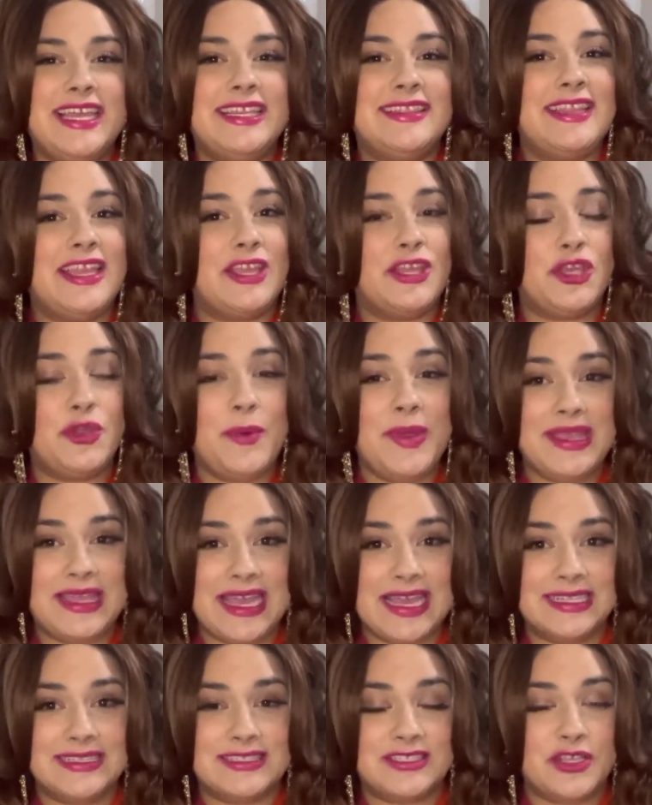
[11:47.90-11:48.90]
thank you
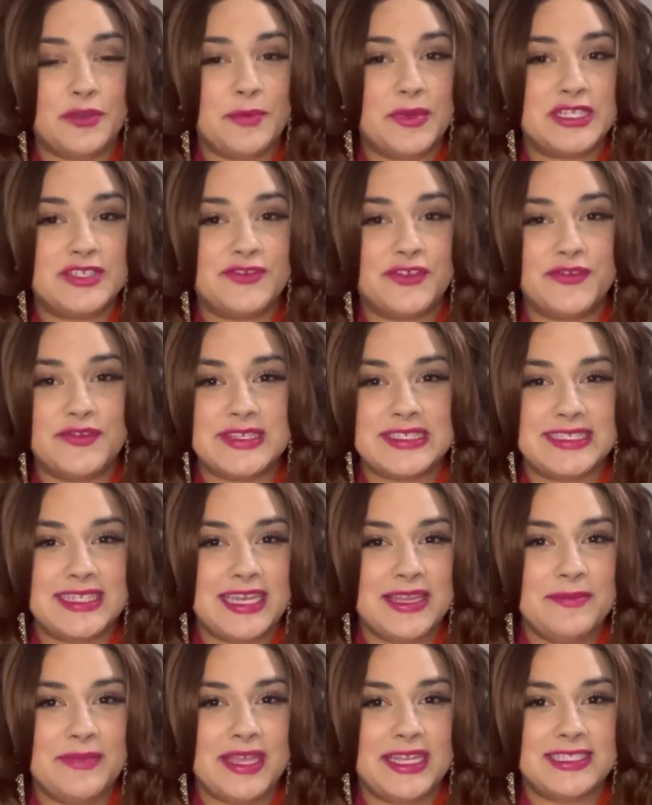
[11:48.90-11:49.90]
again so much for
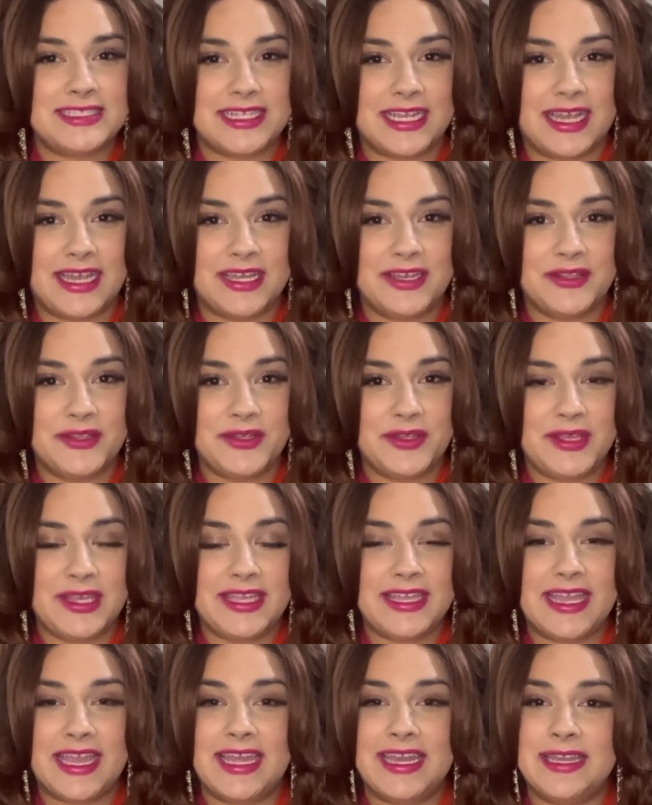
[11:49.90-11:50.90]
visiting my channel.
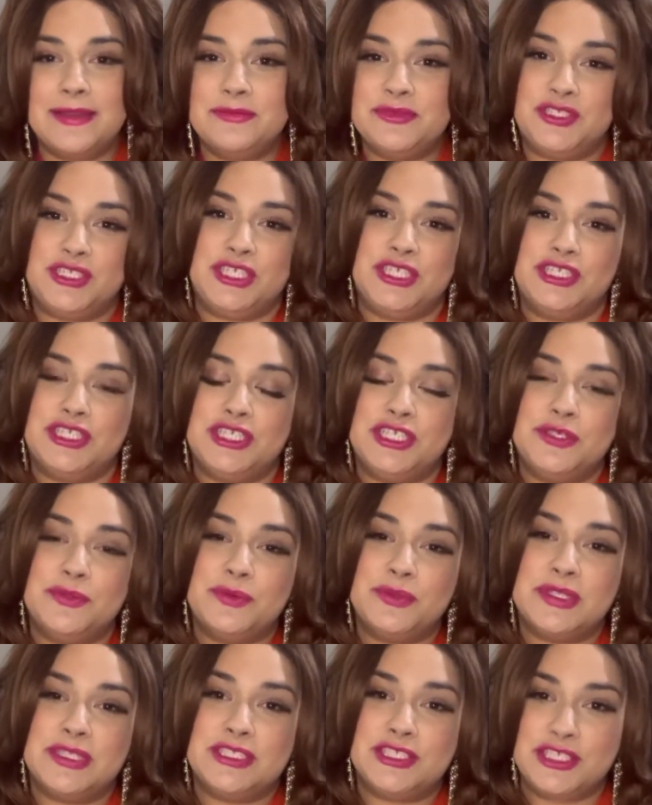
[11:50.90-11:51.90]
Again, I'm Gigi
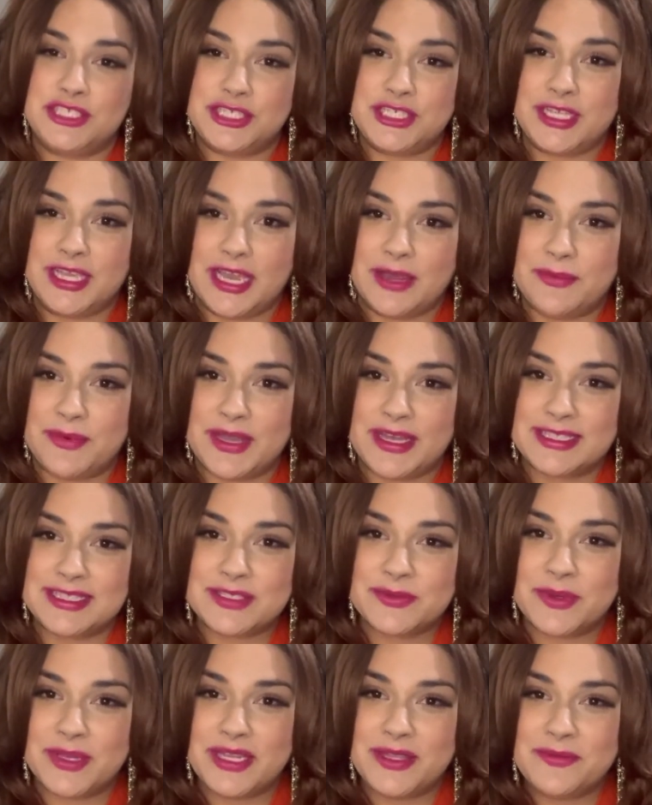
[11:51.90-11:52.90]
with Gigi Gabrielle
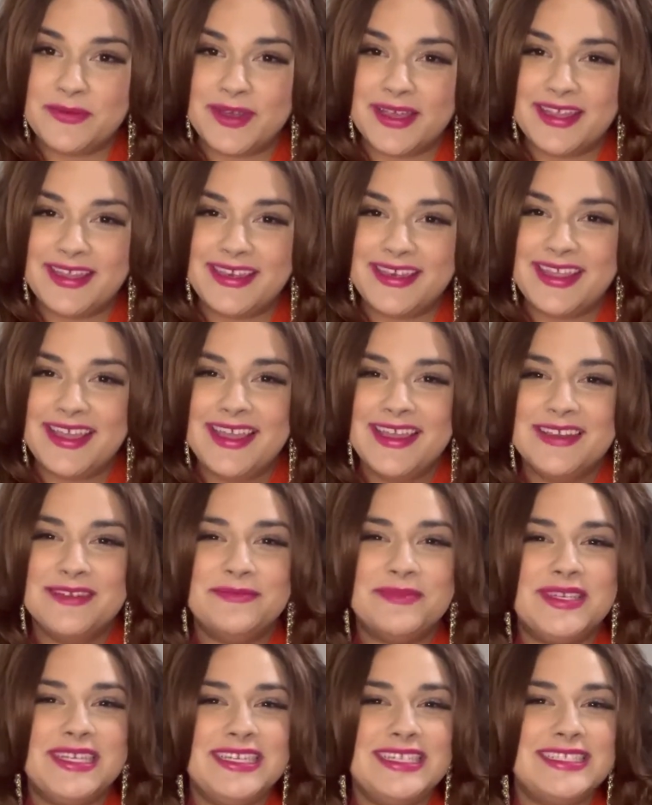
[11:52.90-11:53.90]
21.
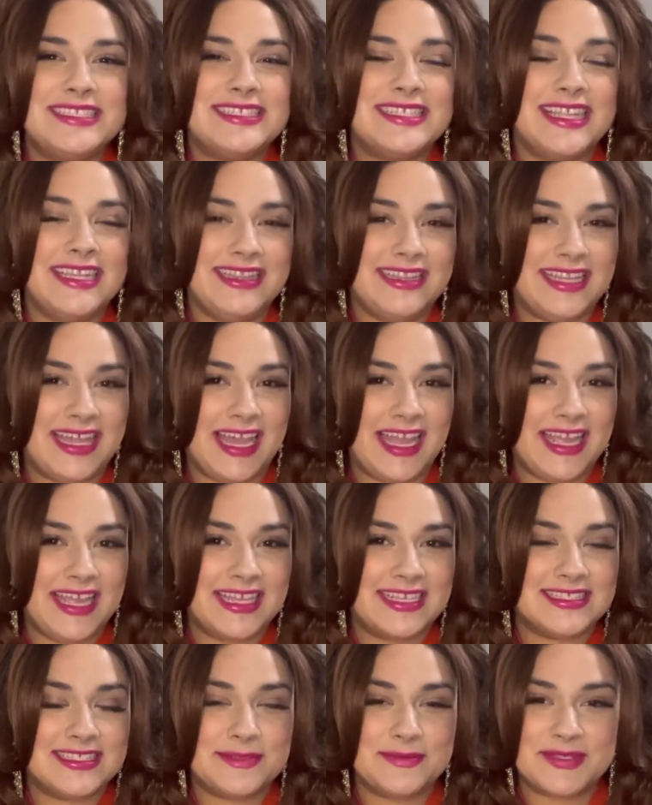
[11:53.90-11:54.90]
Please like,
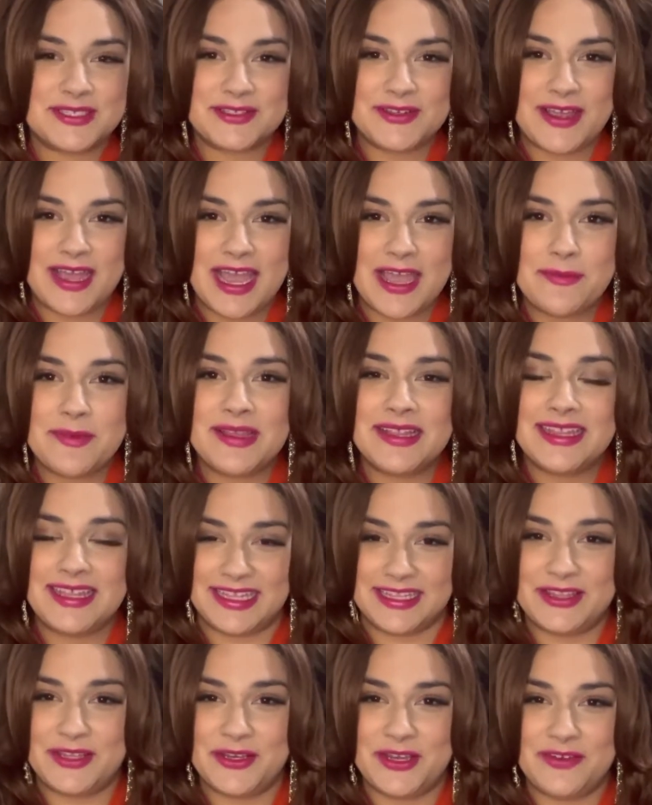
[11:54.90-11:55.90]
subscribe, and
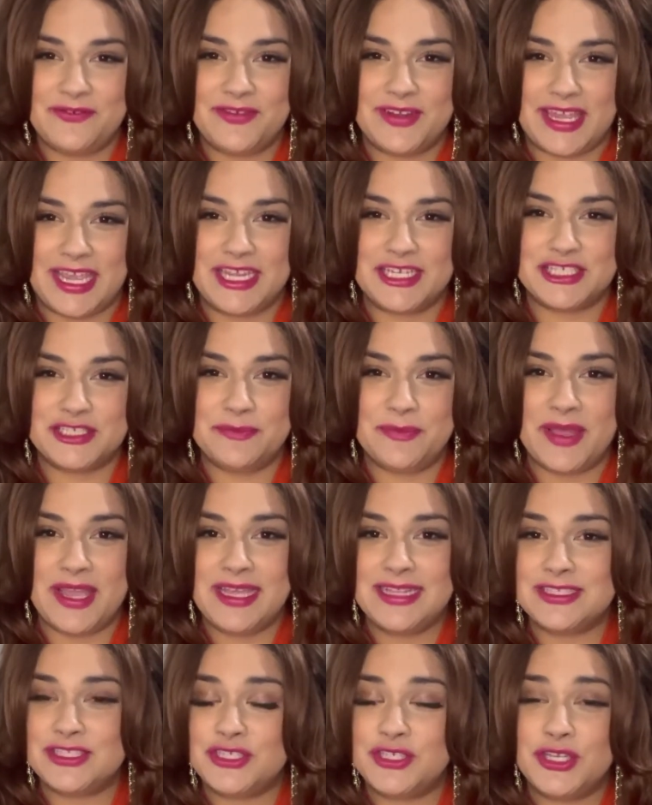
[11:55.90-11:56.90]
click the notification
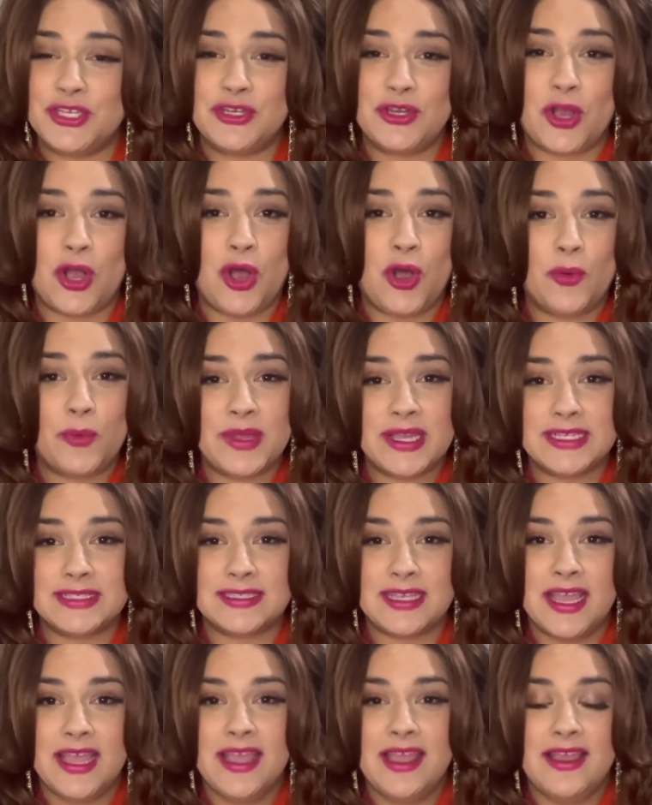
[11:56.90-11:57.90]
button so you can always
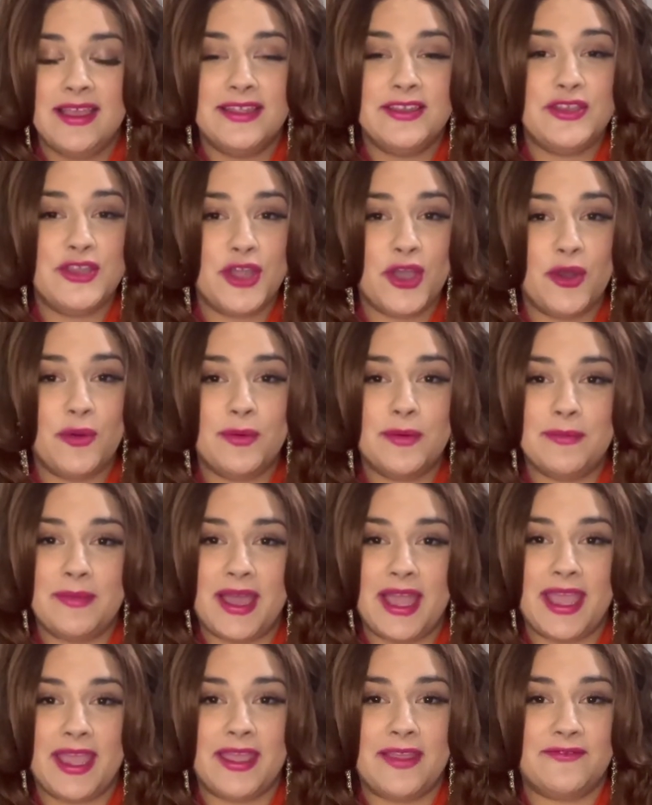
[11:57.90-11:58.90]
know when
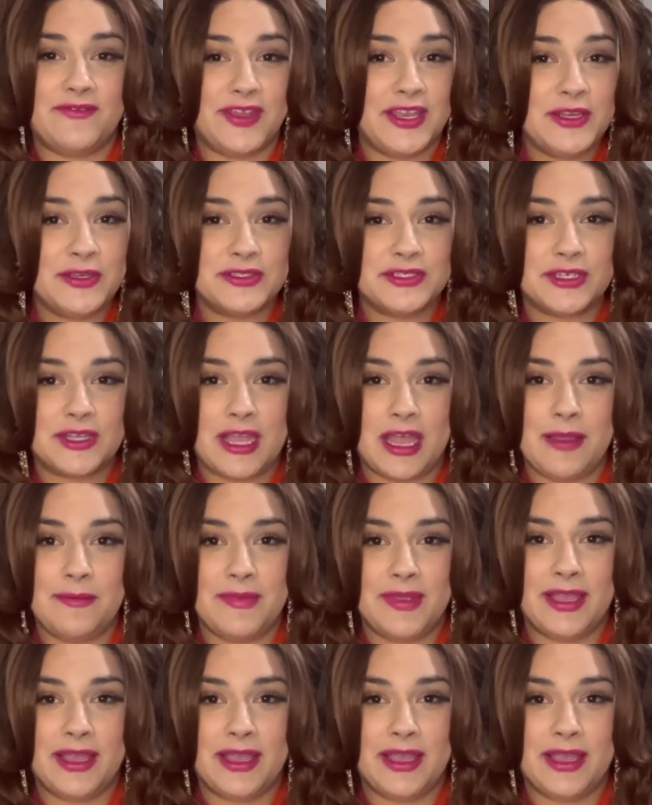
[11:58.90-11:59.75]
my videos are coming